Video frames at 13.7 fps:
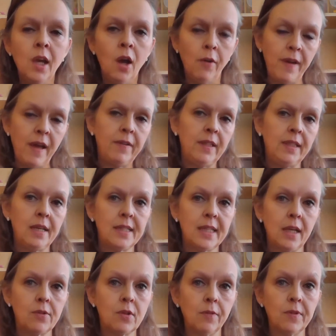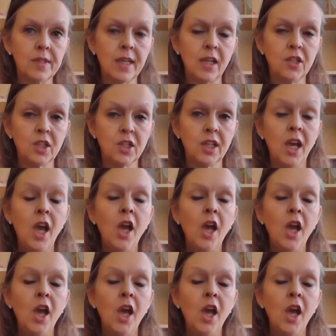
of having that sales conversation,